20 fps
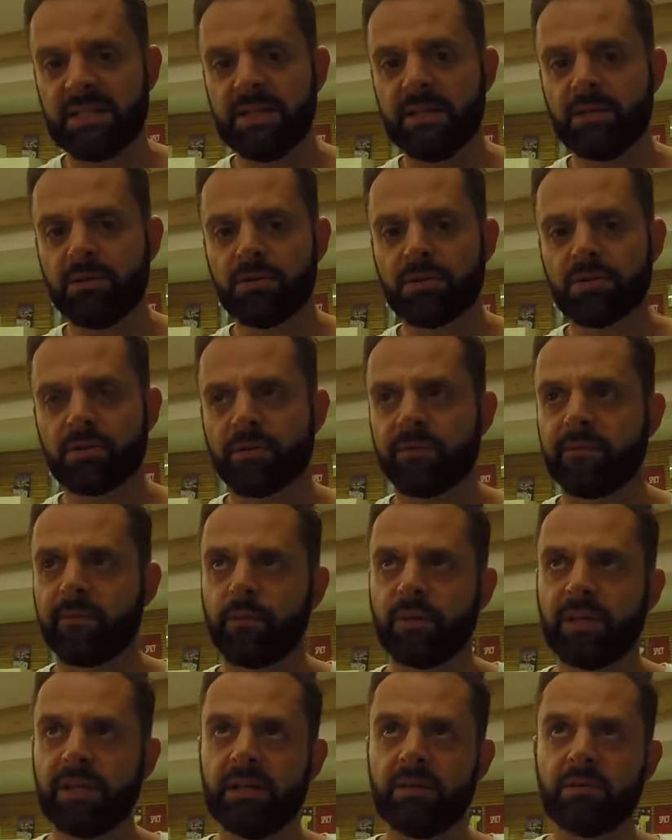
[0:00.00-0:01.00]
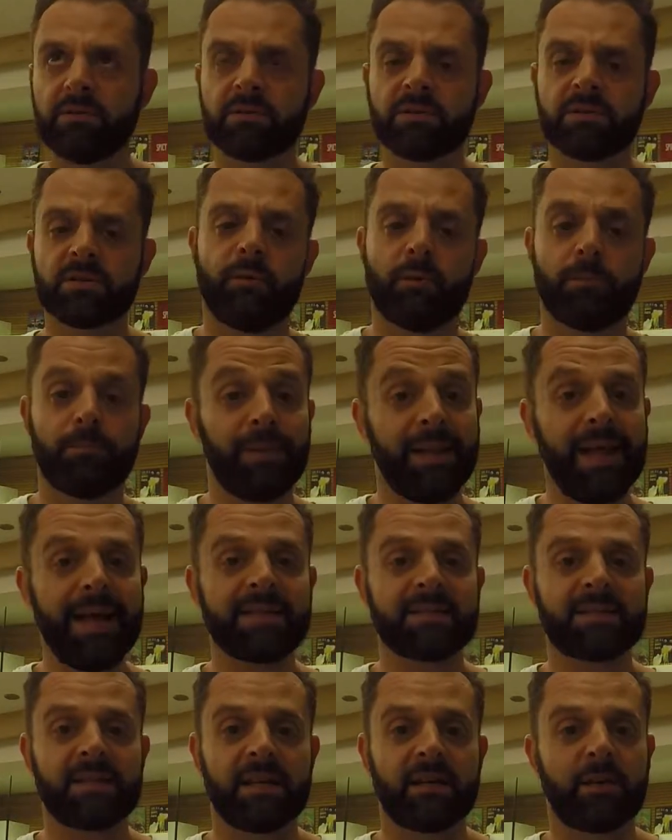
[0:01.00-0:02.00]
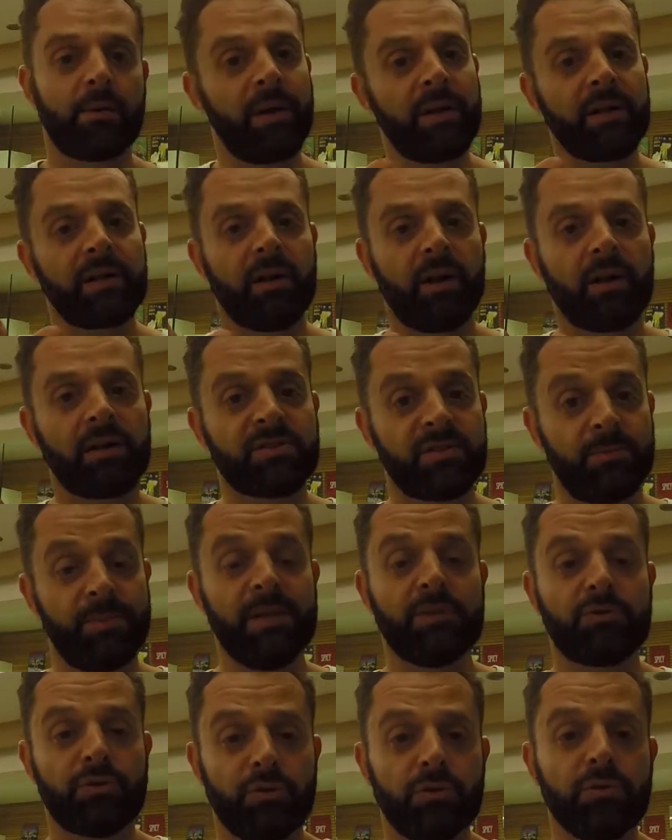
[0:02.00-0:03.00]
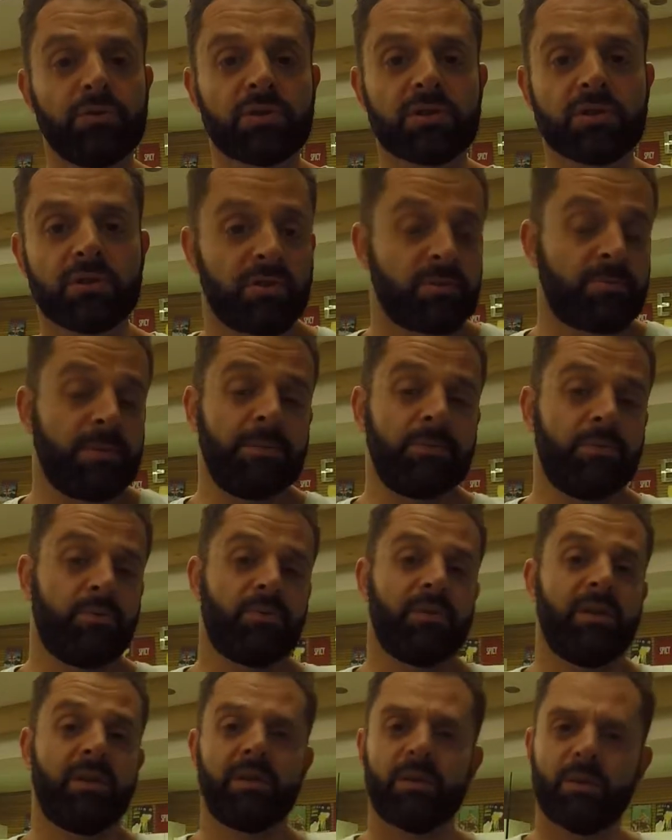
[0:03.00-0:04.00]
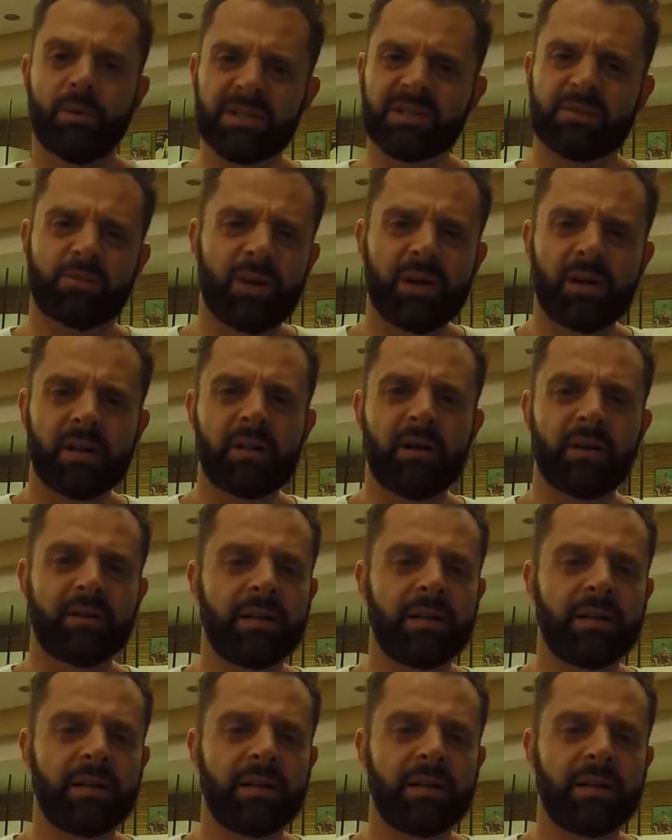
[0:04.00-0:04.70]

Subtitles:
years or 40 years for plastic credit cards to be introduced, because people were like, oh, what's a credit card?